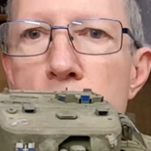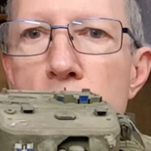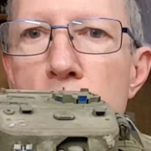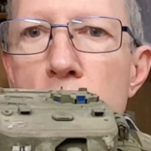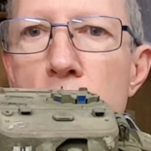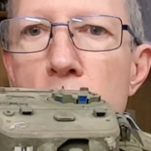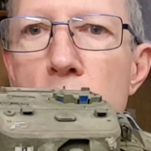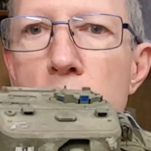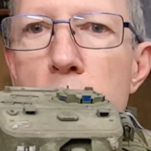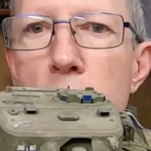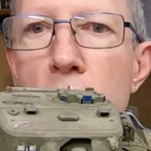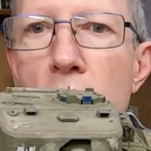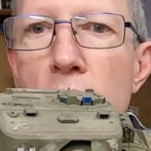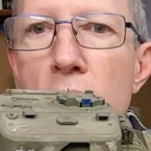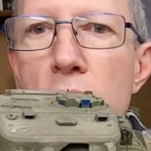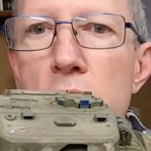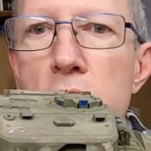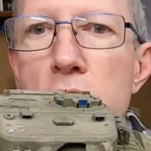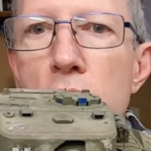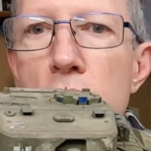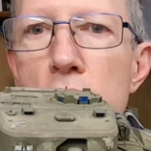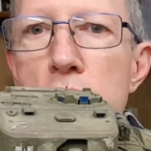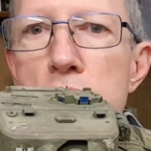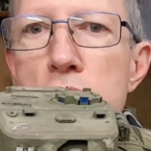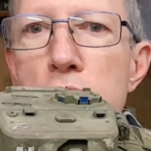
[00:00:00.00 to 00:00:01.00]
I
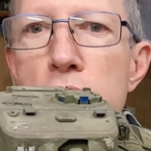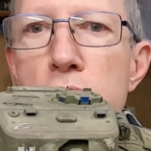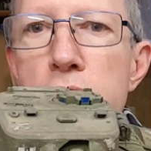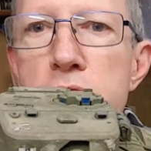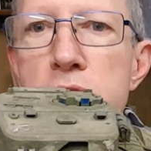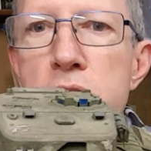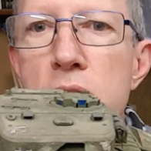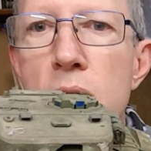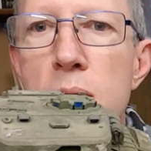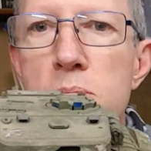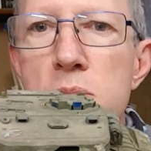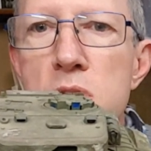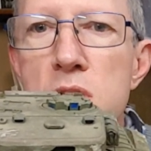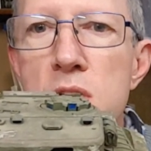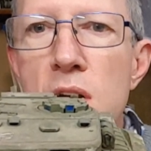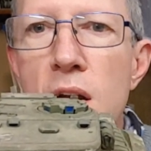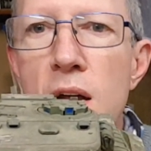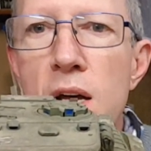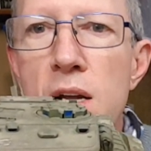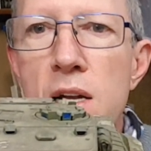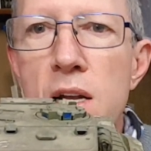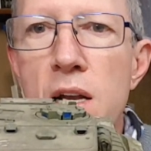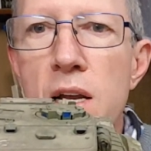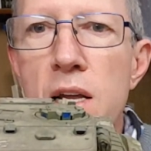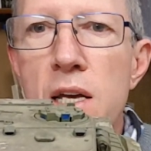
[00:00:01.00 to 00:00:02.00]
knocked off some
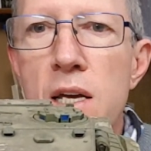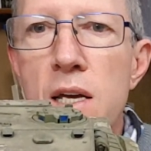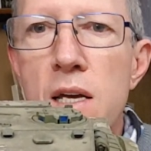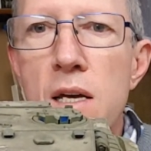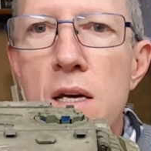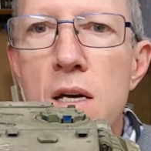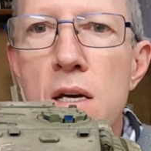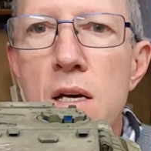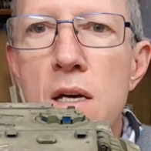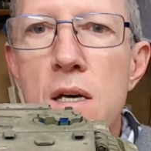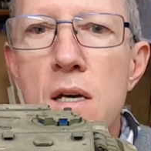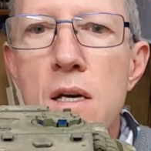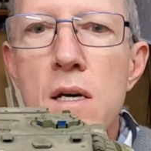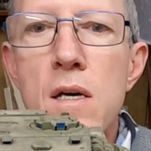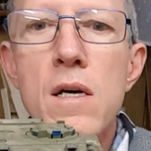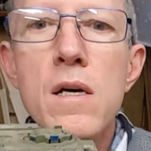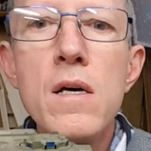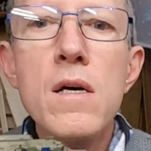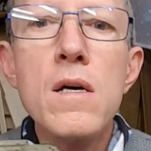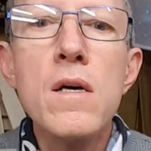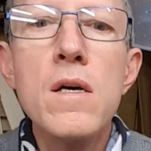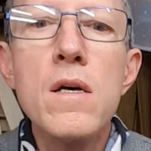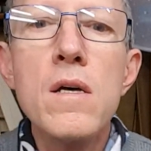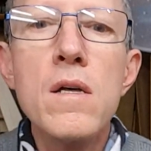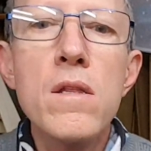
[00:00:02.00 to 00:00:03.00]
slightly
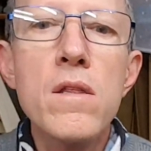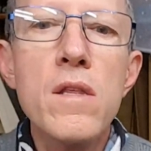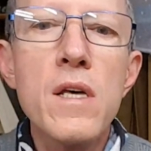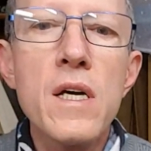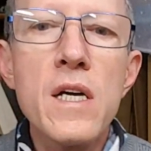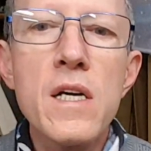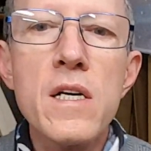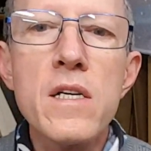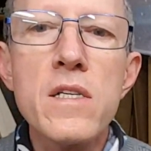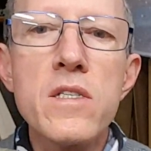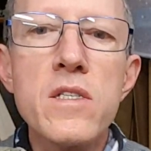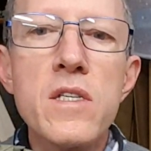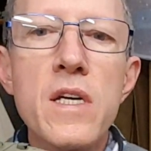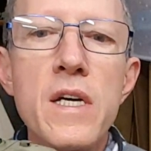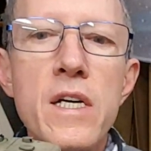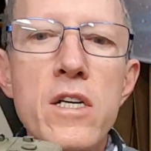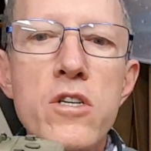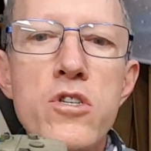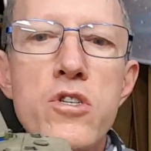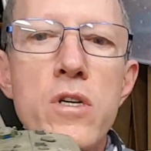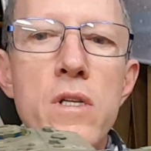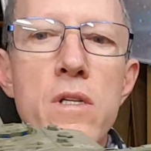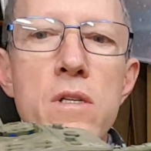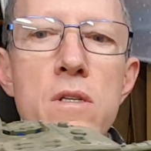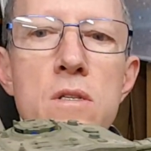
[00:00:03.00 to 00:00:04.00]
thicker
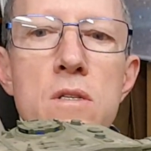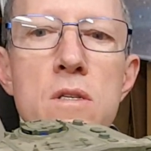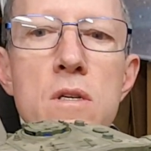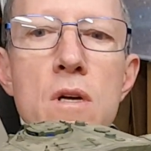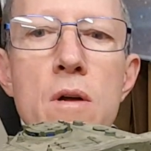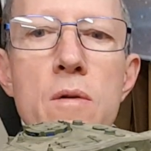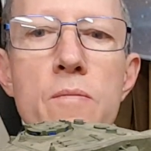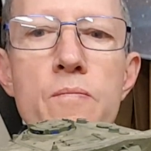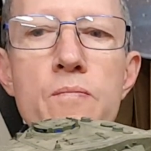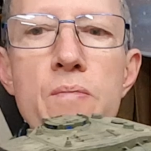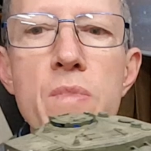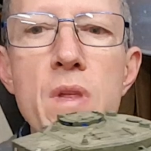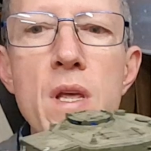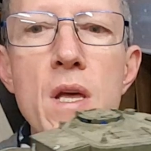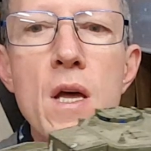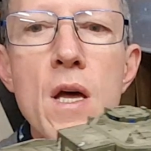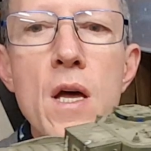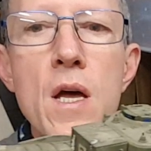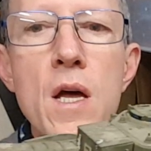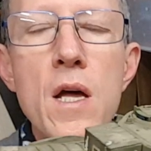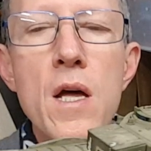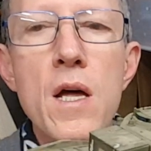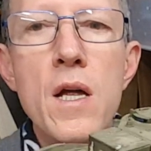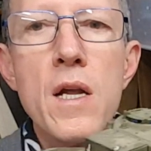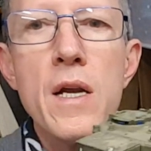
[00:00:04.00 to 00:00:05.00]
sections.
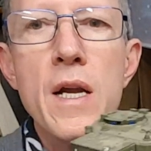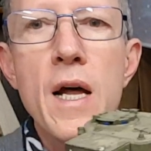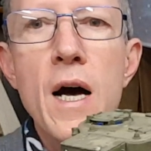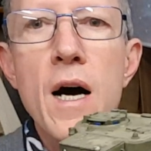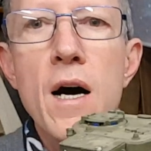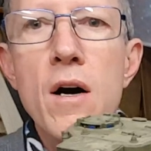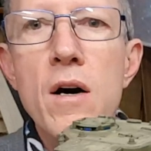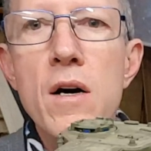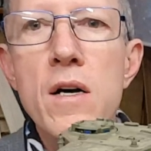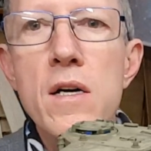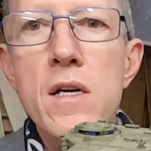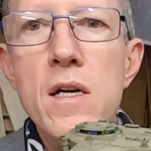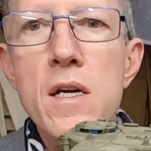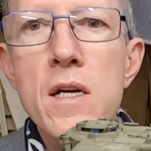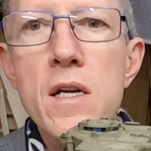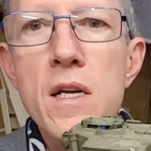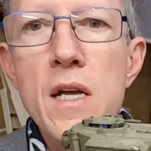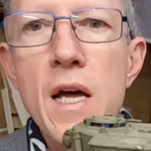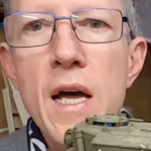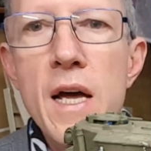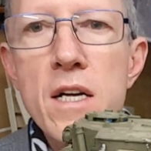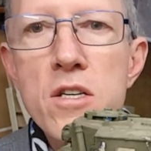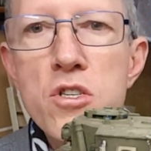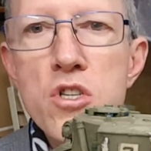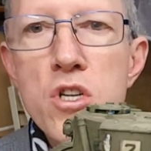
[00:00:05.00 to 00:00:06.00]
Now it
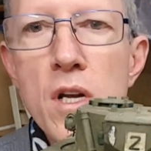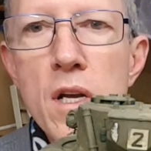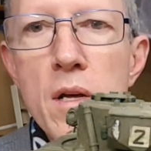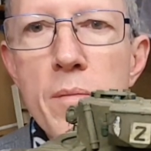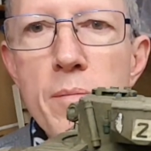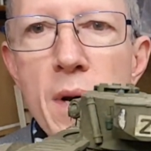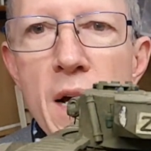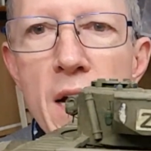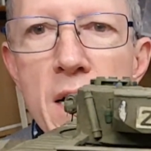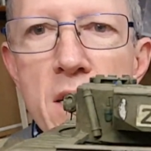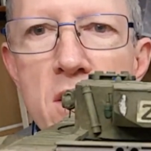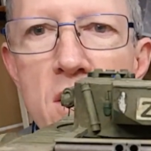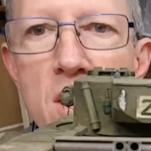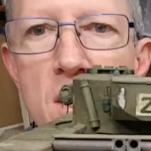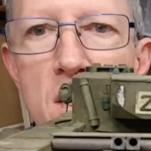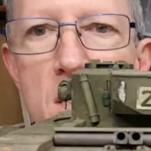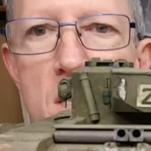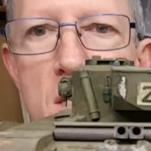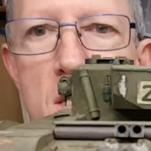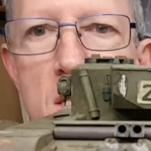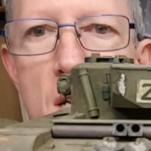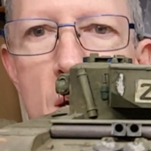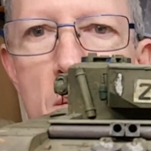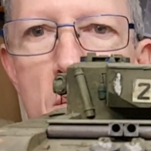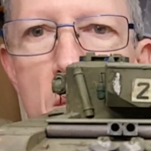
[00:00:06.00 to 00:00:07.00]
actually makes a
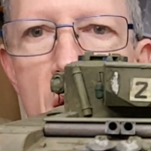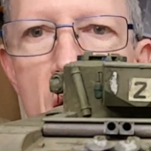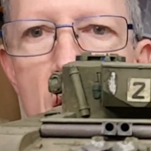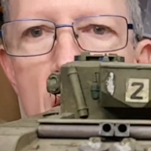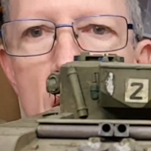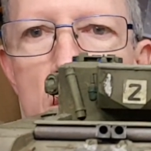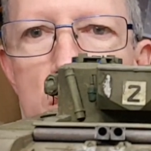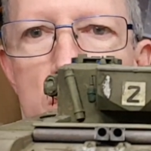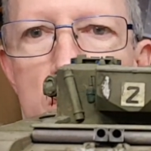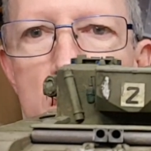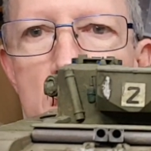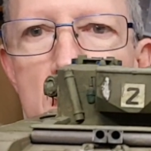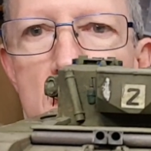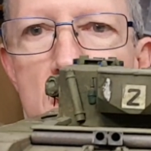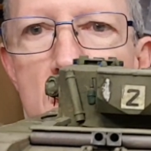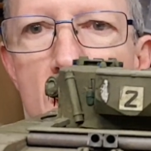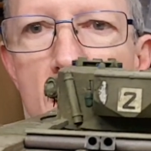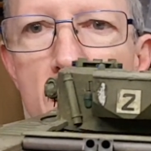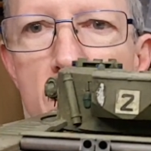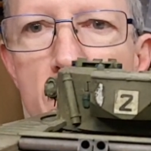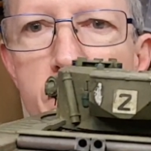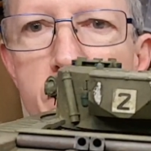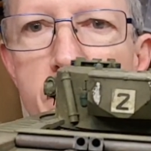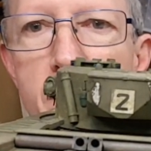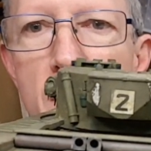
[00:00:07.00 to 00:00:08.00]

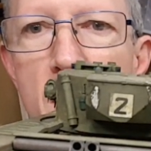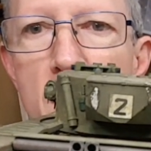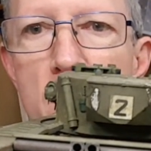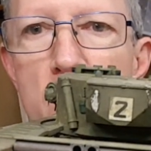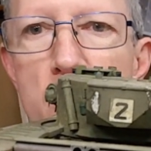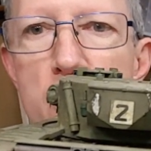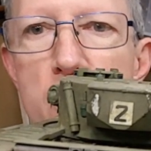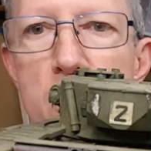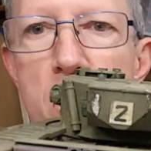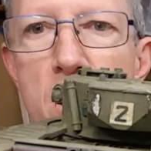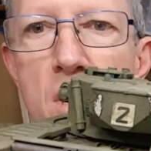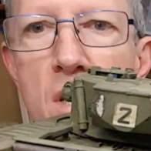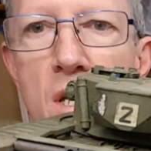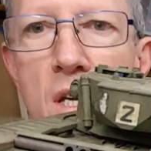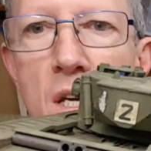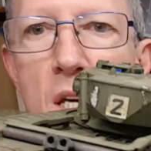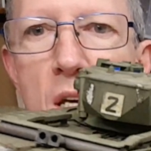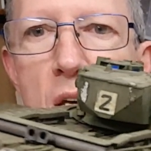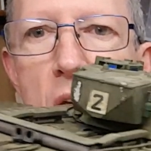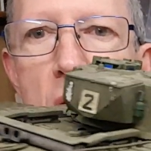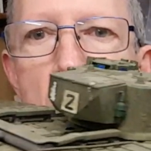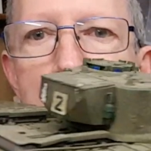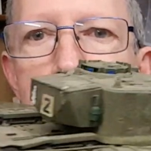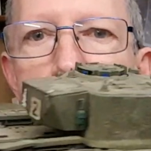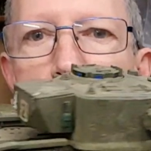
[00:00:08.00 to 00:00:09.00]
semi-interesting finish,
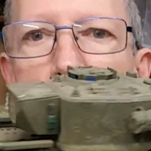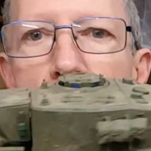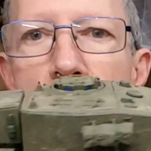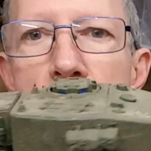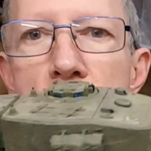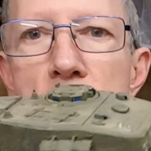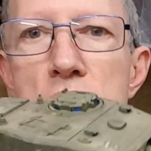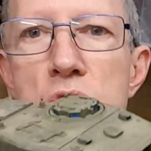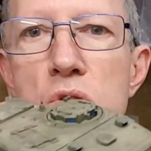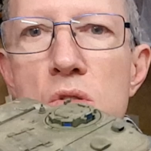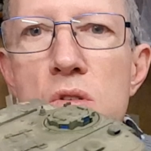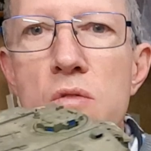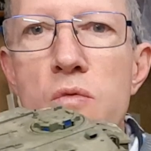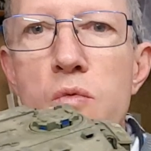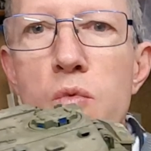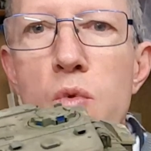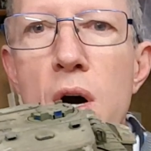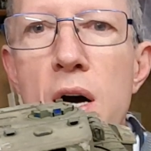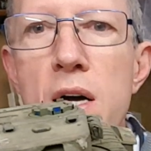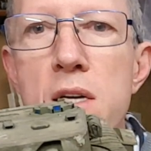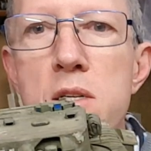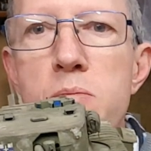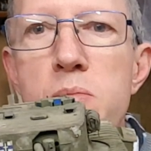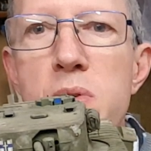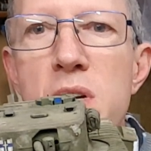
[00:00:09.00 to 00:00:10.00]
the sort of
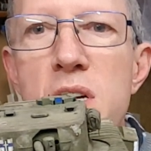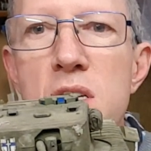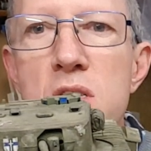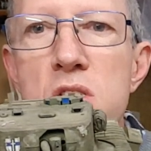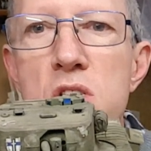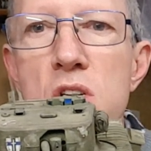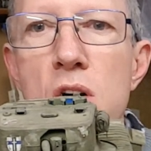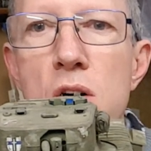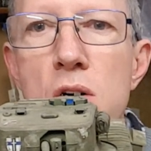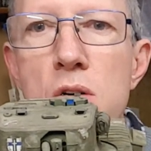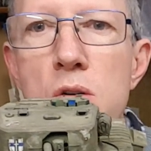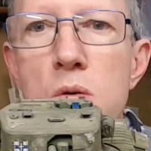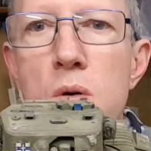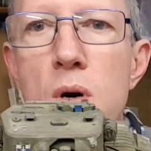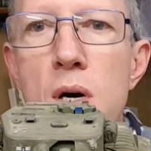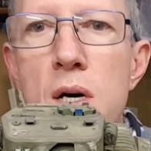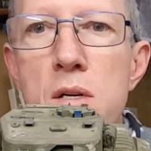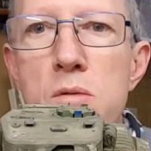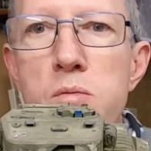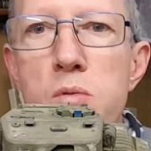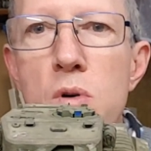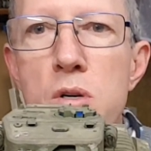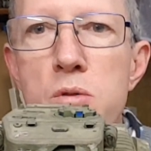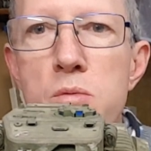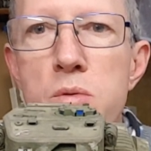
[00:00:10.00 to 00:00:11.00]
white, but it's not
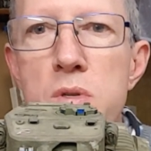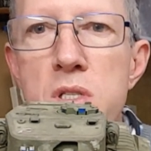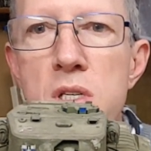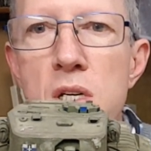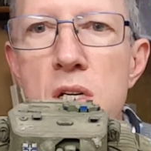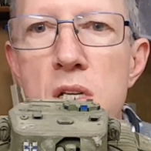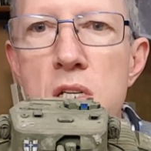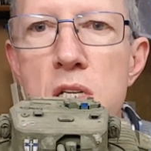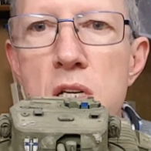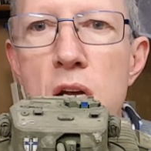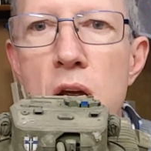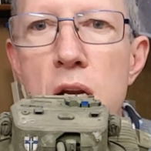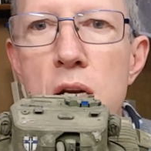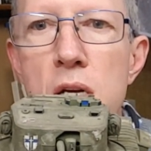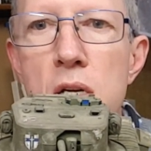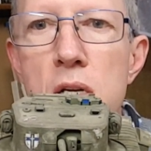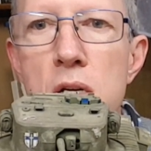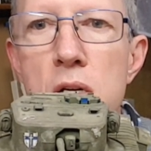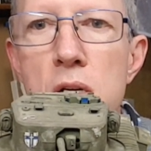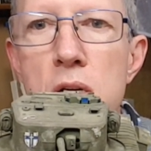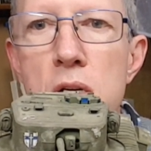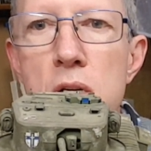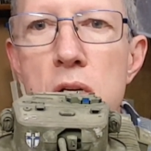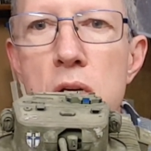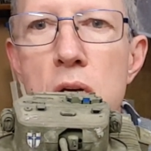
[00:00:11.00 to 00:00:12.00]
quite what was
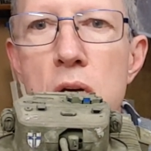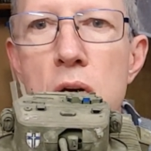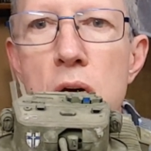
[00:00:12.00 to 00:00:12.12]
intended.